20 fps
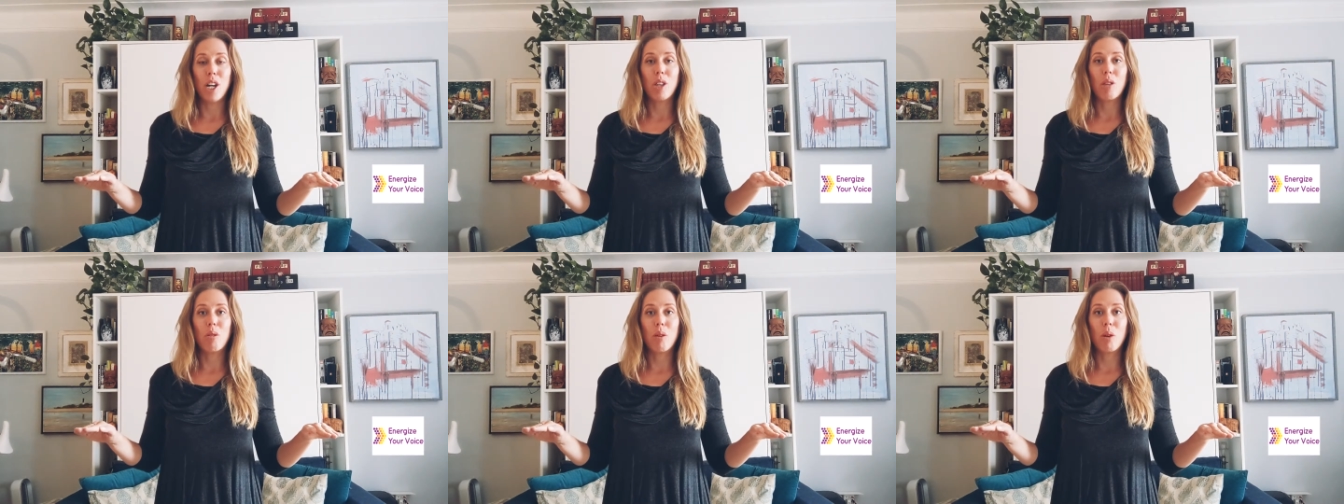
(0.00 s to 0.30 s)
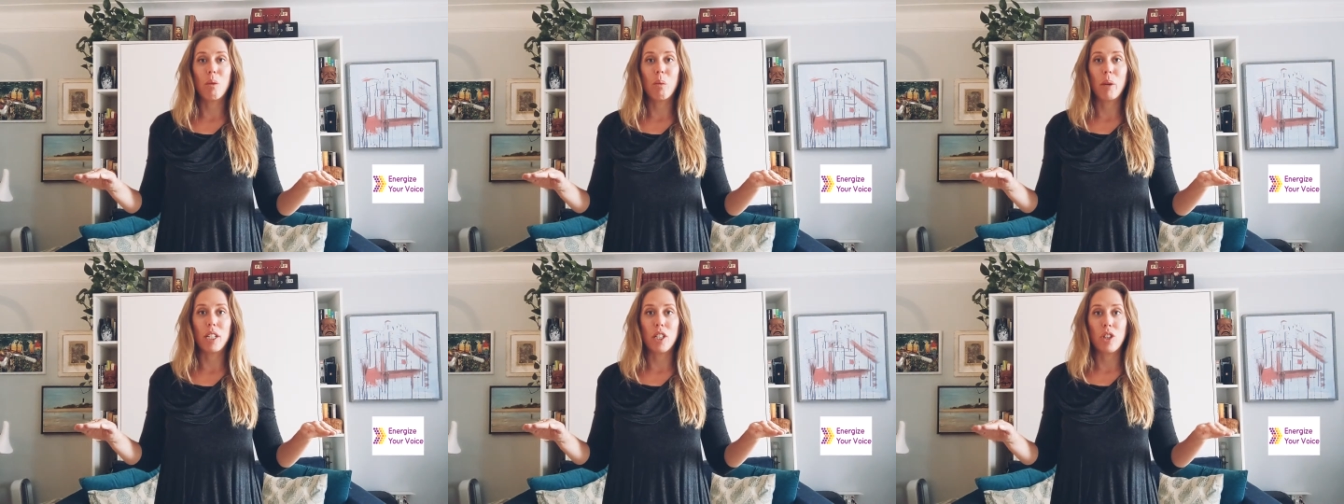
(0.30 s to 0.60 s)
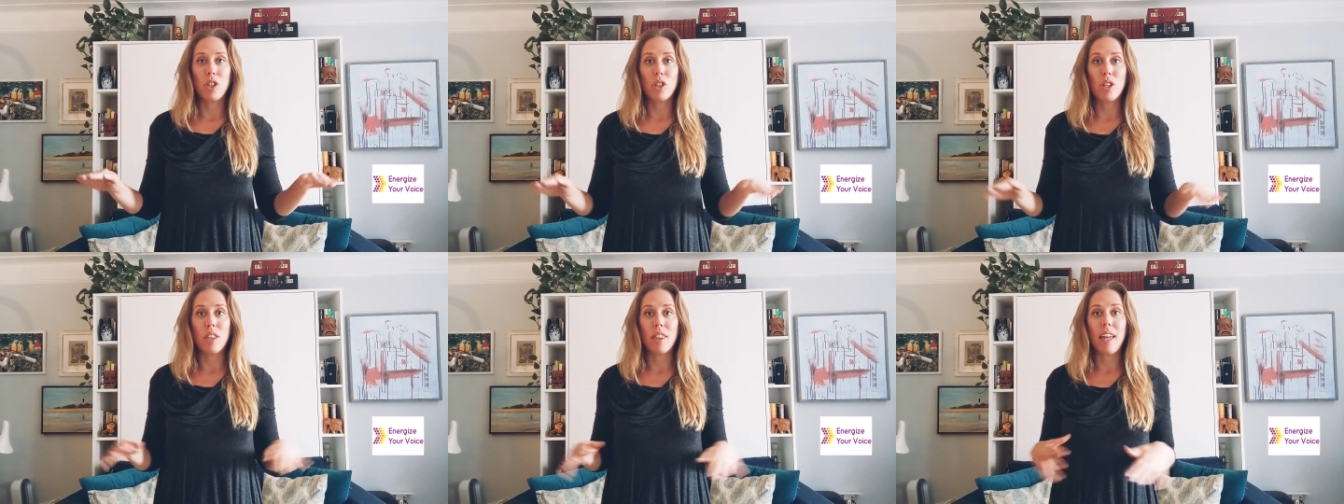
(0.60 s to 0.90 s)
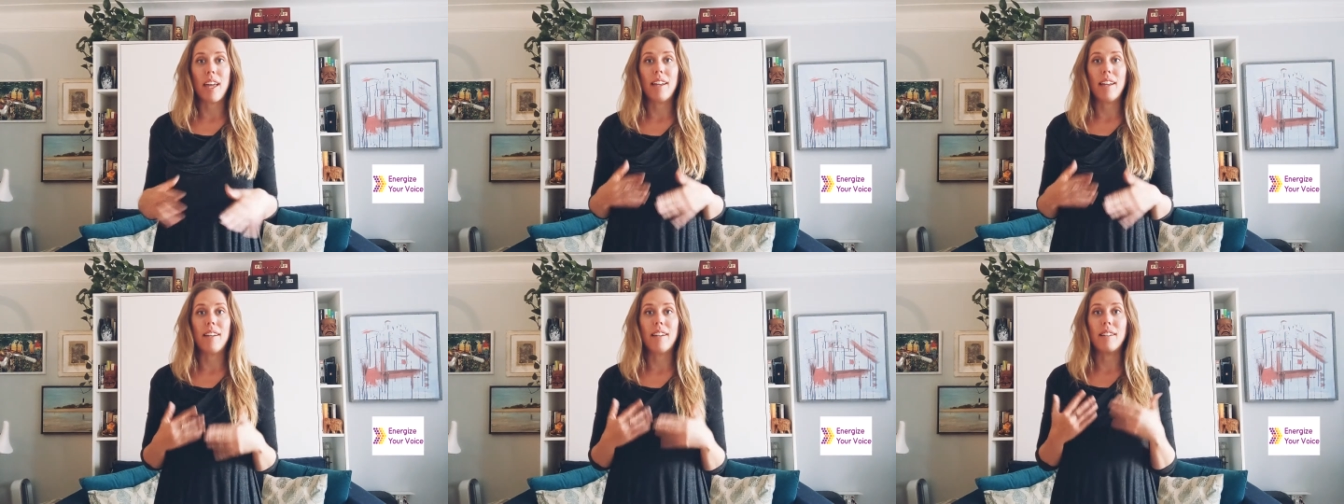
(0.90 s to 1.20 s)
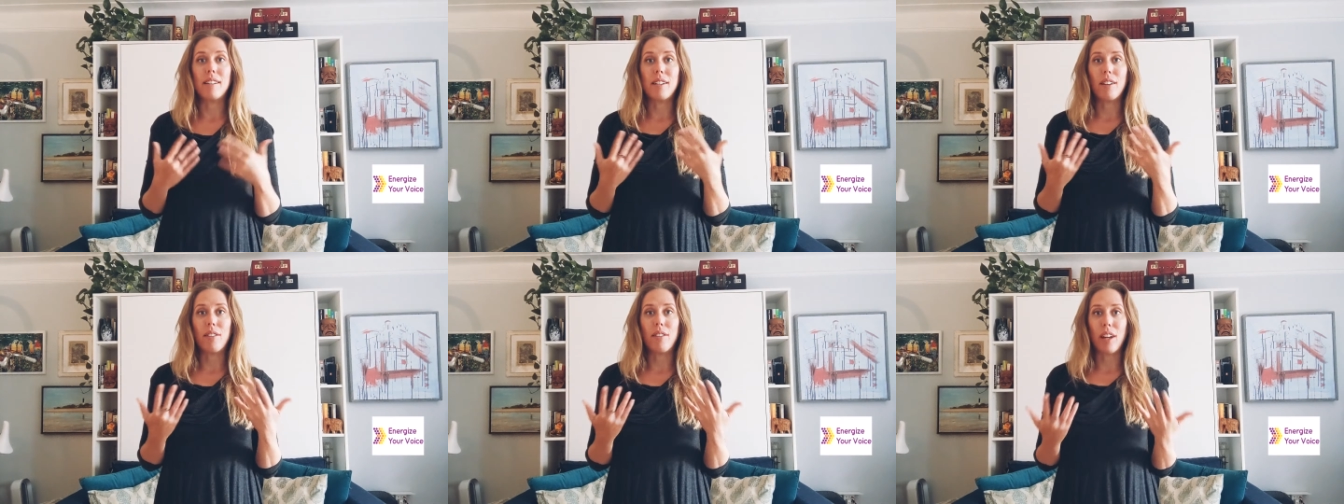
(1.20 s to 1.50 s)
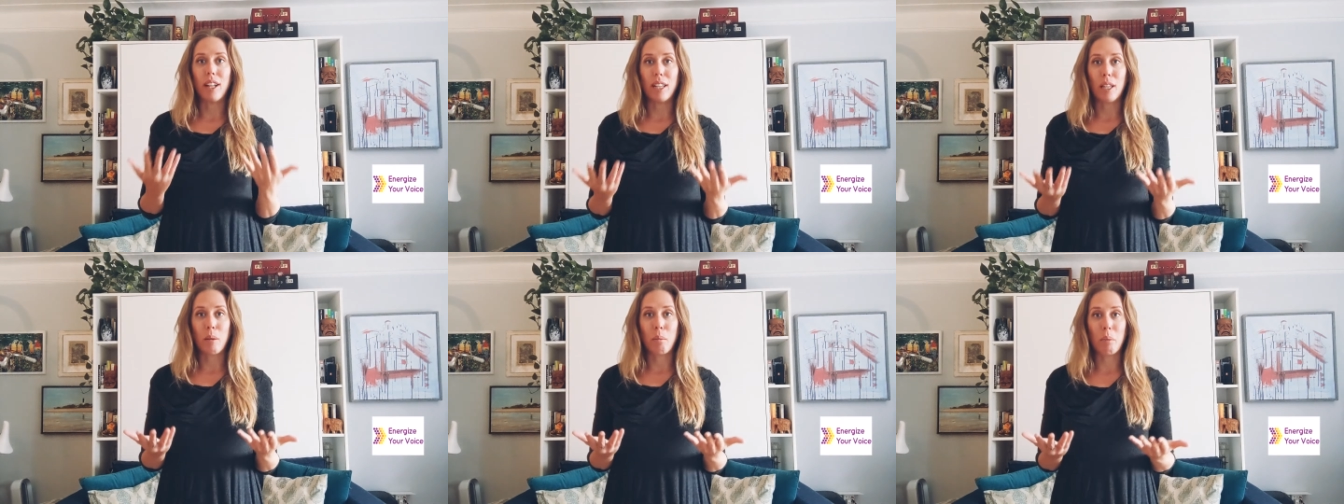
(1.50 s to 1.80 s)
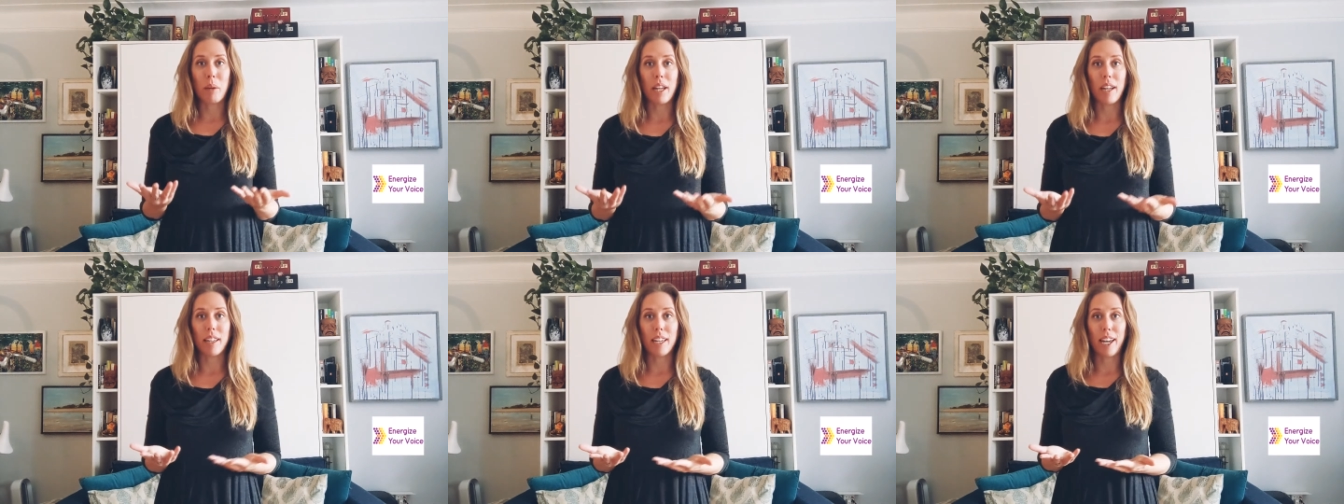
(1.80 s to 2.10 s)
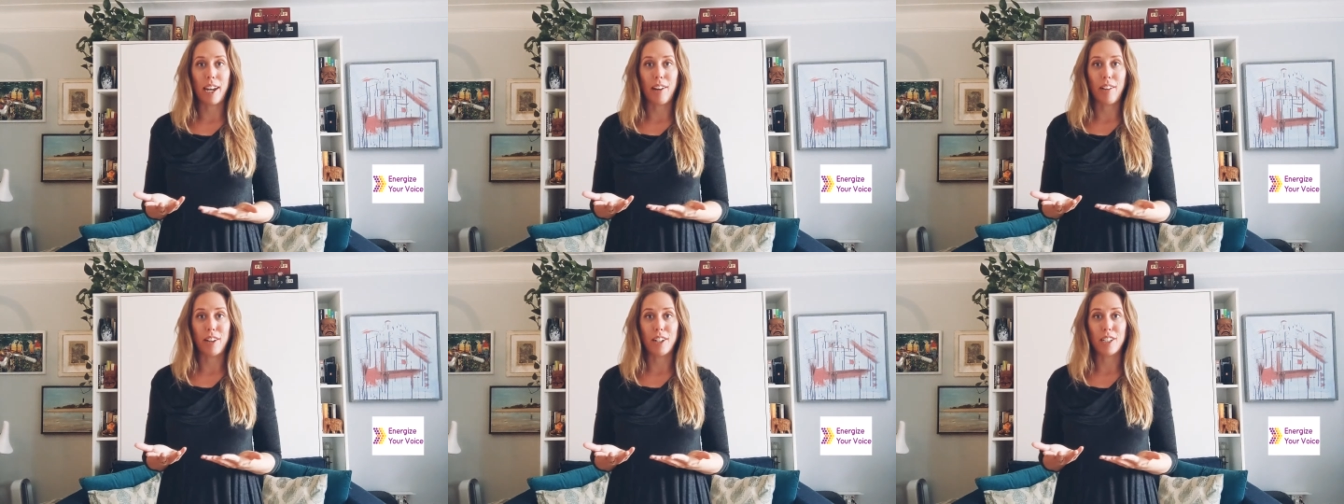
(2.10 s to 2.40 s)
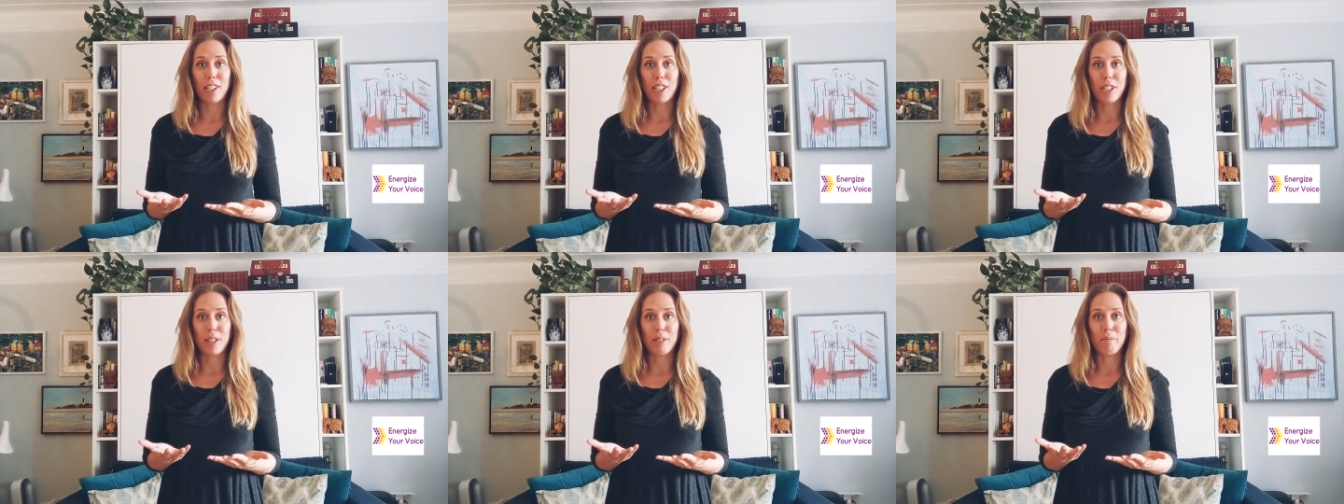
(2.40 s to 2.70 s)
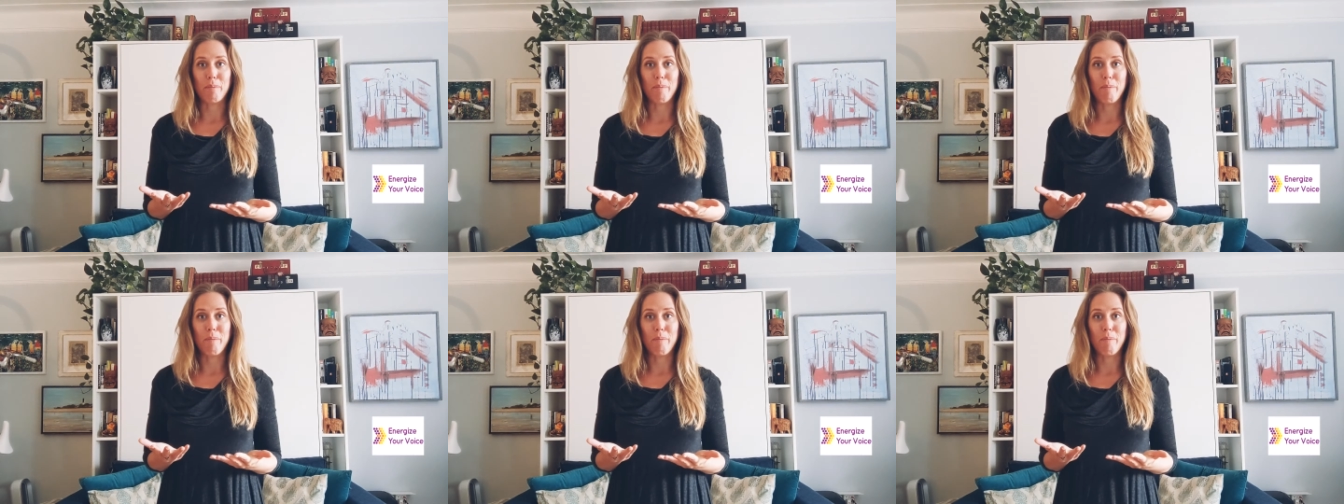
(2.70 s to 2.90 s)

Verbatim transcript: through which to then develop a character.